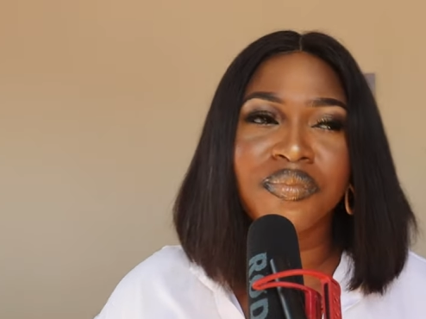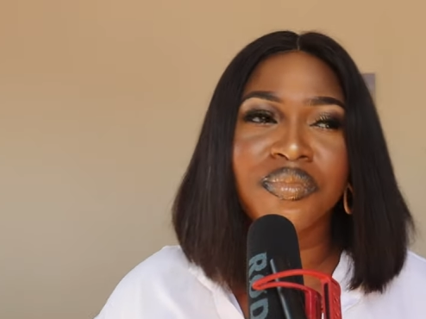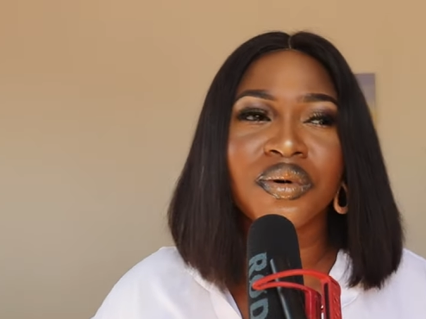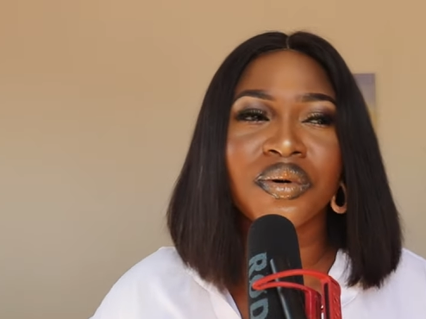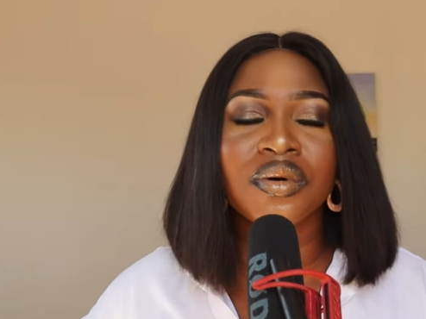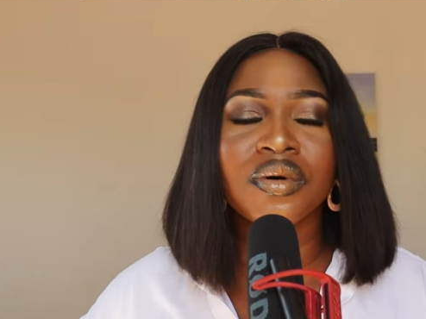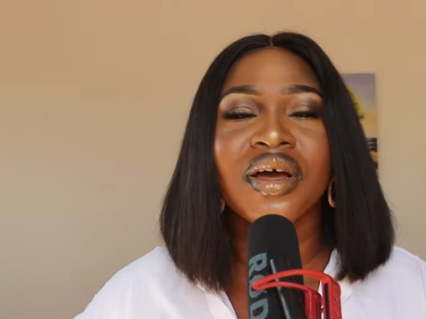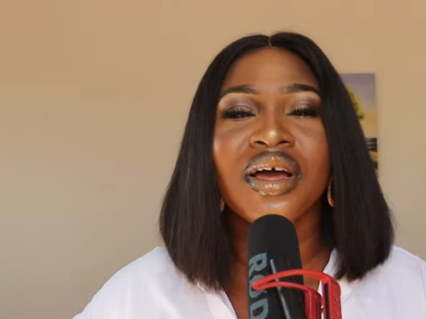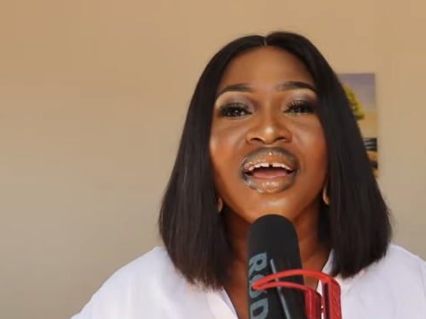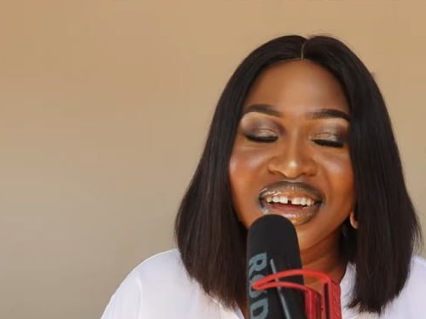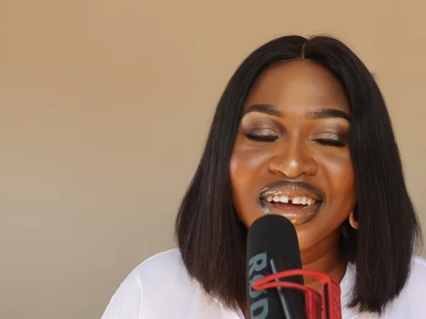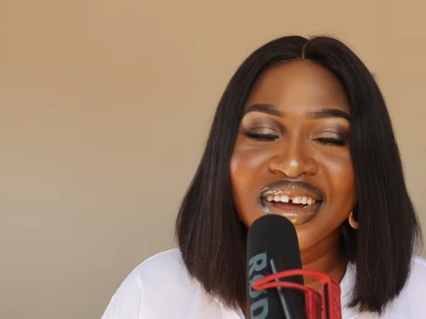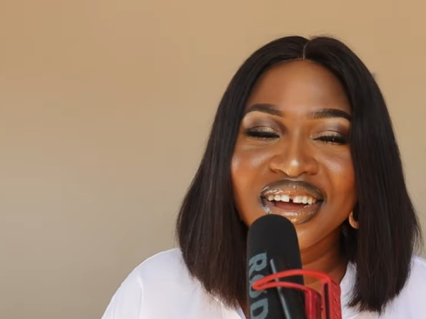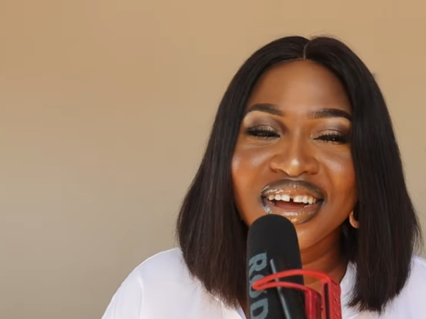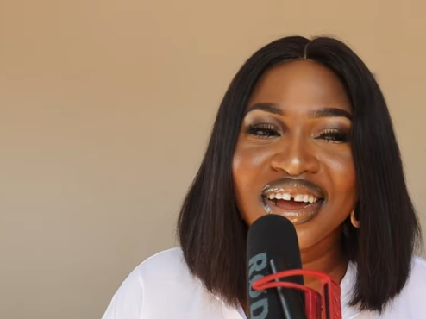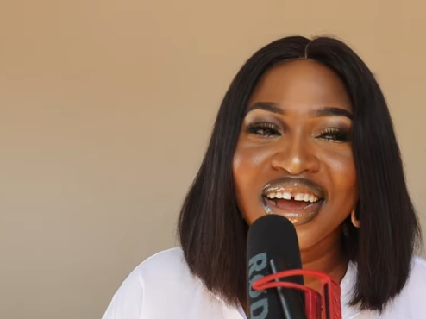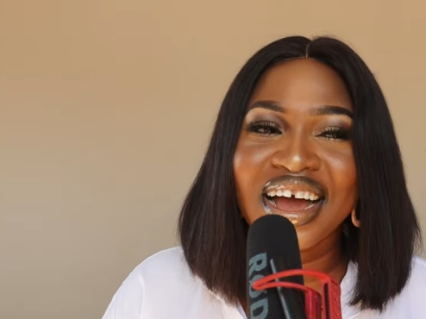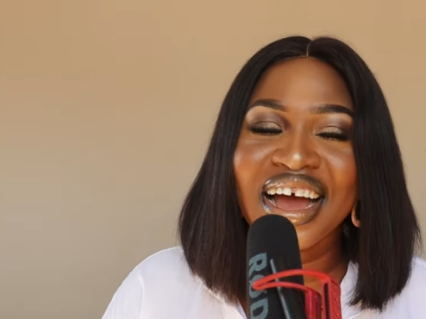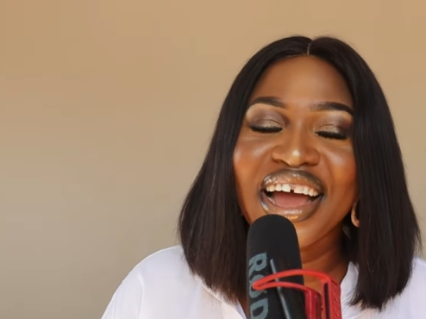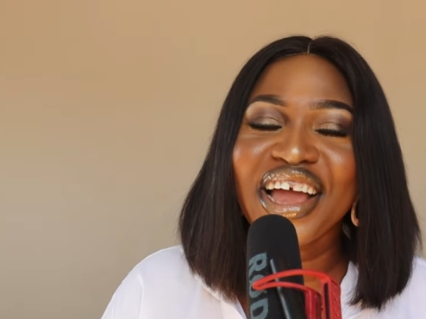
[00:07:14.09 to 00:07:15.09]
but
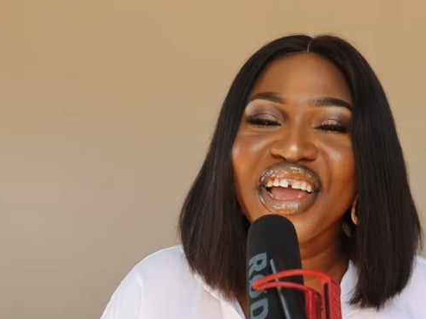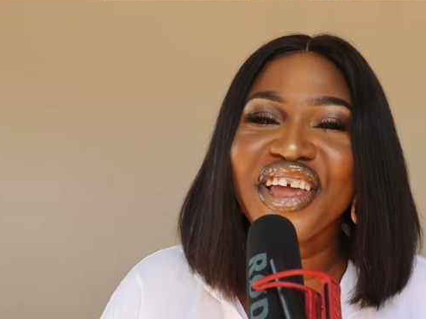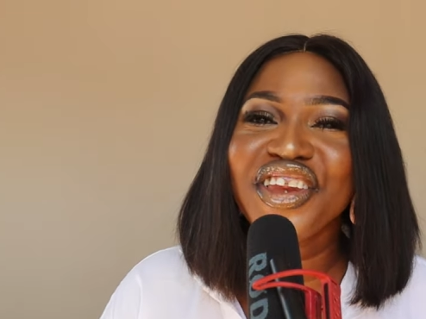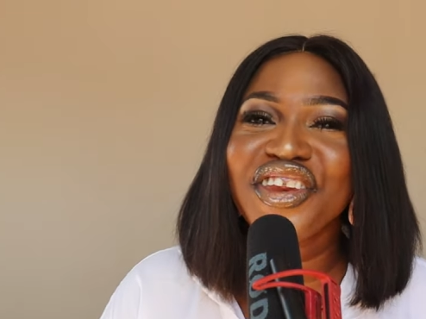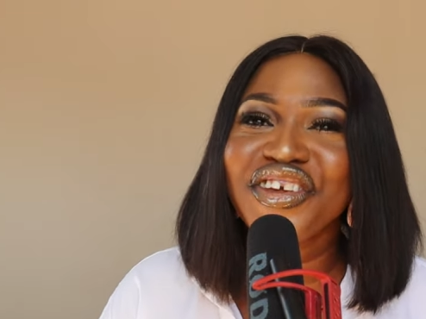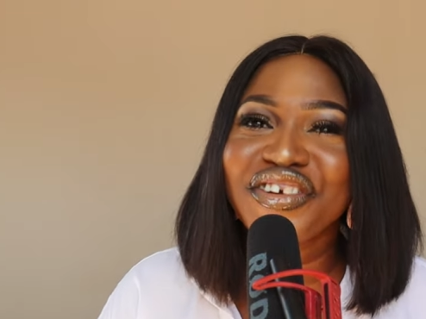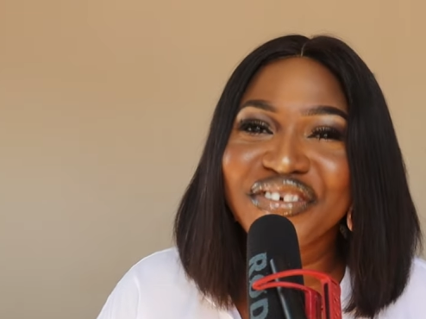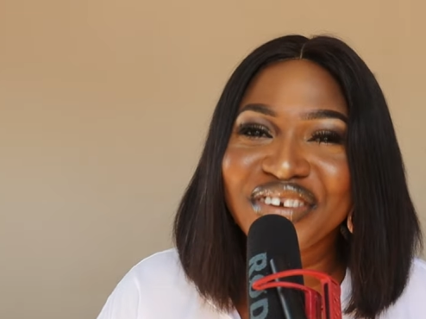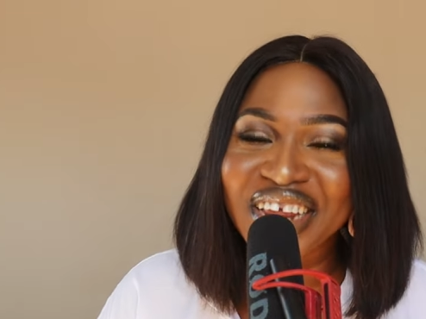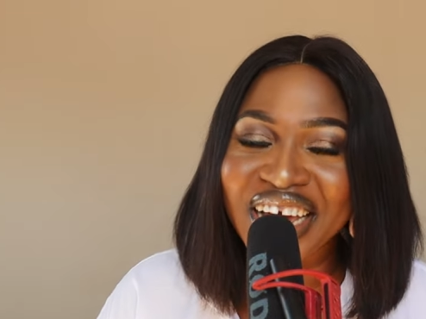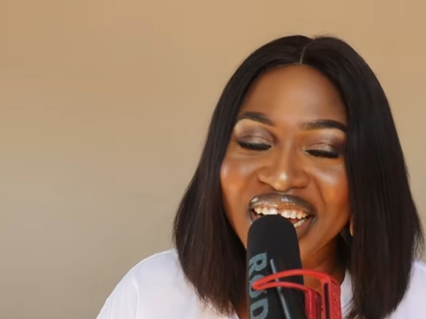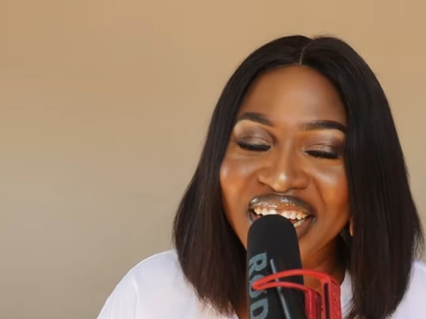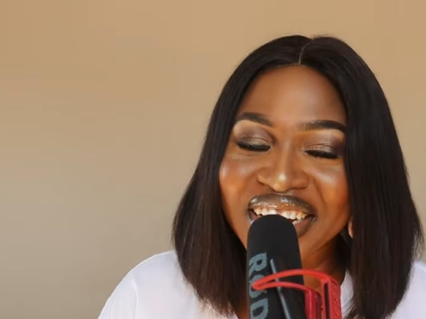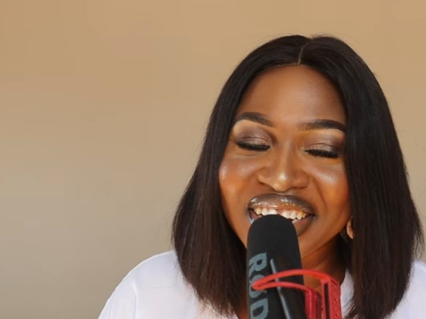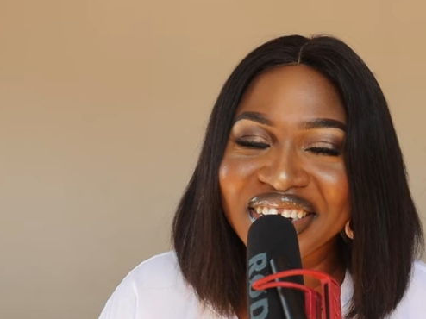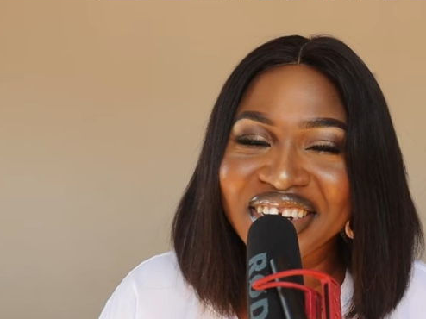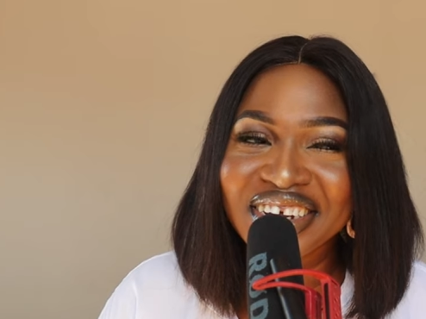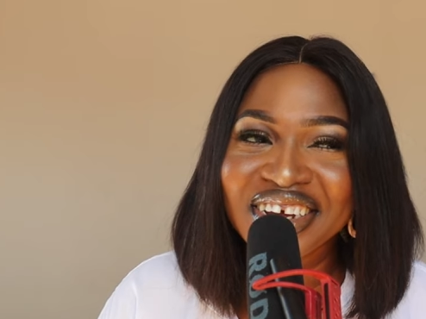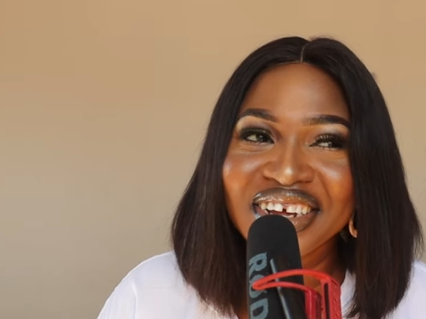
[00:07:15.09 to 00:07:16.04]
I knew that